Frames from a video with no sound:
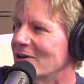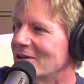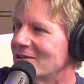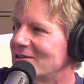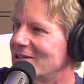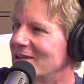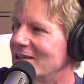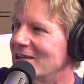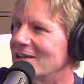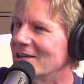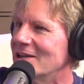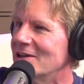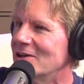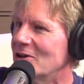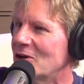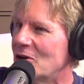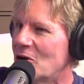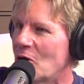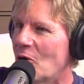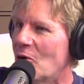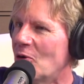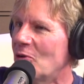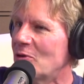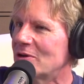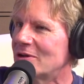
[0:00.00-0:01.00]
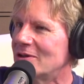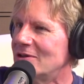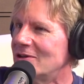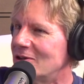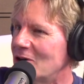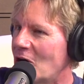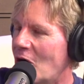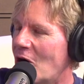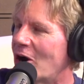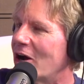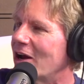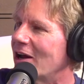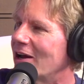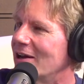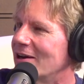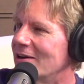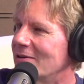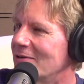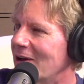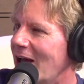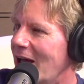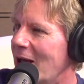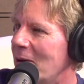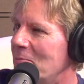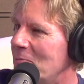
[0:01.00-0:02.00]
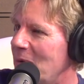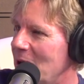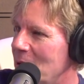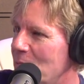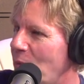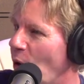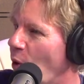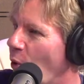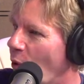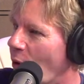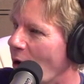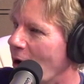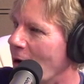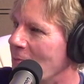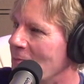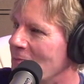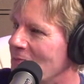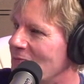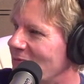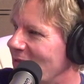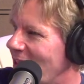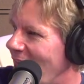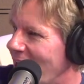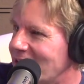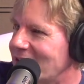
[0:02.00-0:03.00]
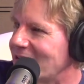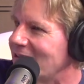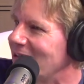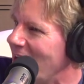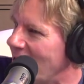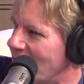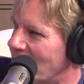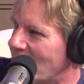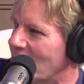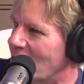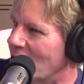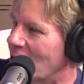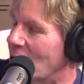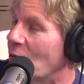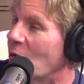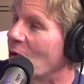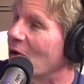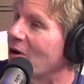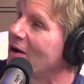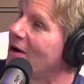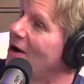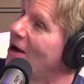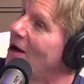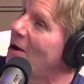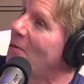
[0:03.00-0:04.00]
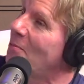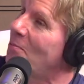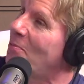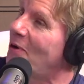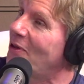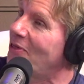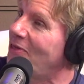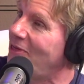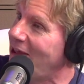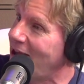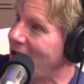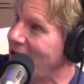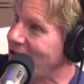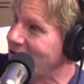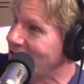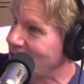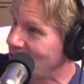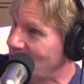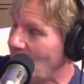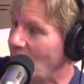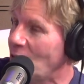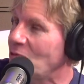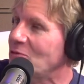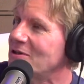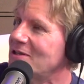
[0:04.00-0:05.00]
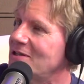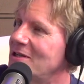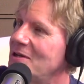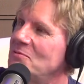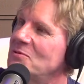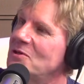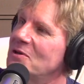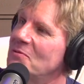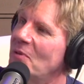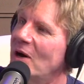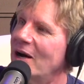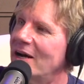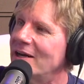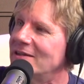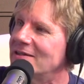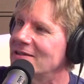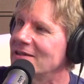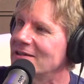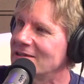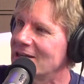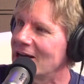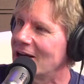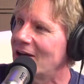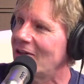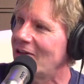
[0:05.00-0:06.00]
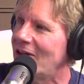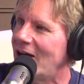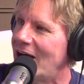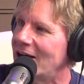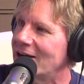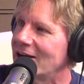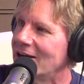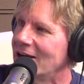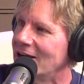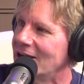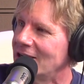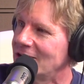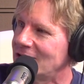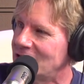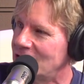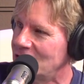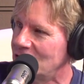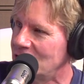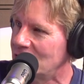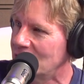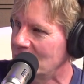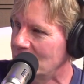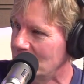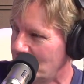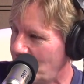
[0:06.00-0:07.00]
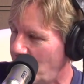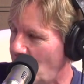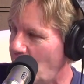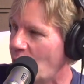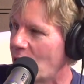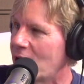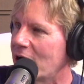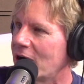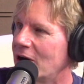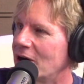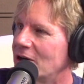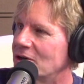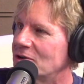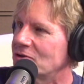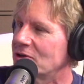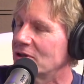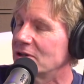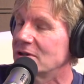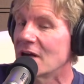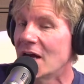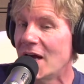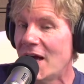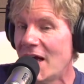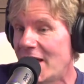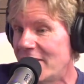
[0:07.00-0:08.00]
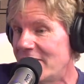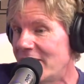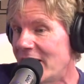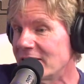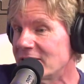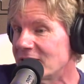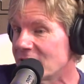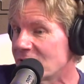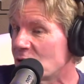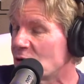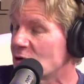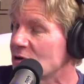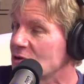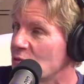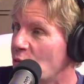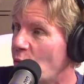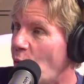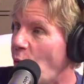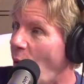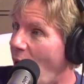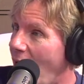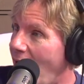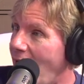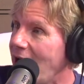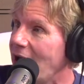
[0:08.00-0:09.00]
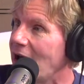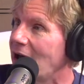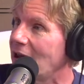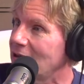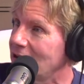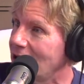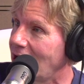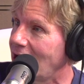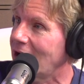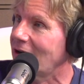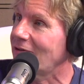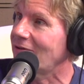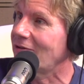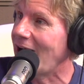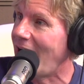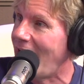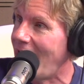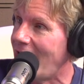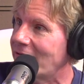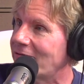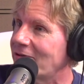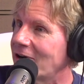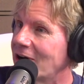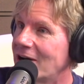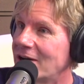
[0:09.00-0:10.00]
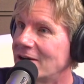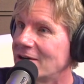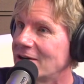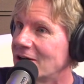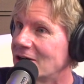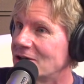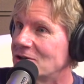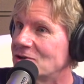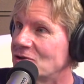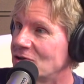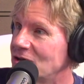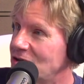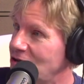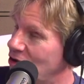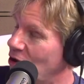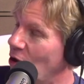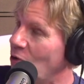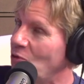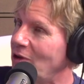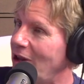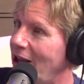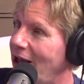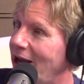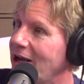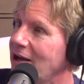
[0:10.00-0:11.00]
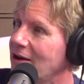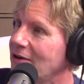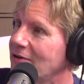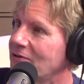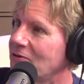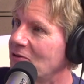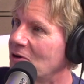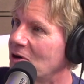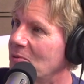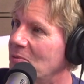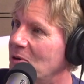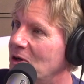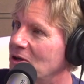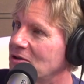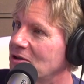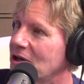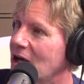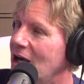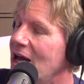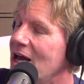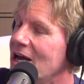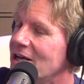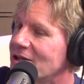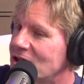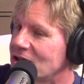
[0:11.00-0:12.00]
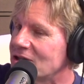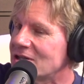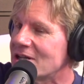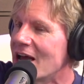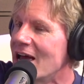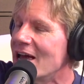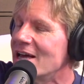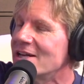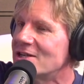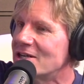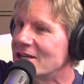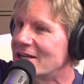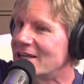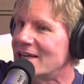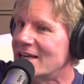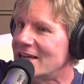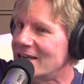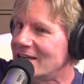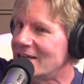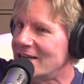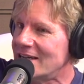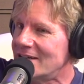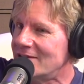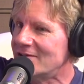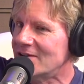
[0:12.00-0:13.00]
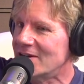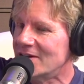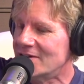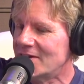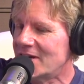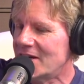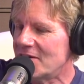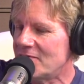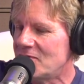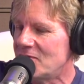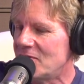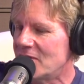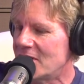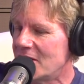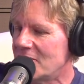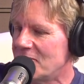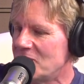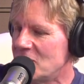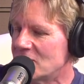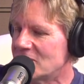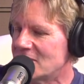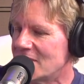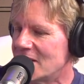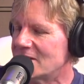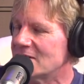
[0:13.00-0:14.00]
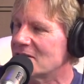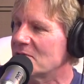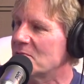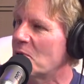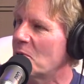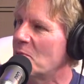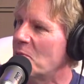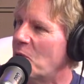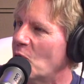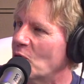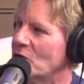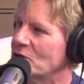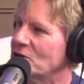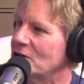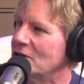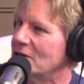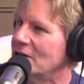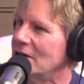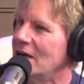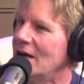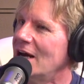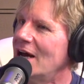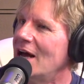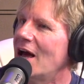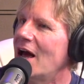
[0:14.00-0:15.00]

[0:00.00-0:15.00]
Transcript: sit in the cold and dark and be poor. That's never going to work. But they don't seem to mind to tell that to poor countries. And that's, of course, why a lot of African countries don't like us very much. Just to give you a sense of proportion,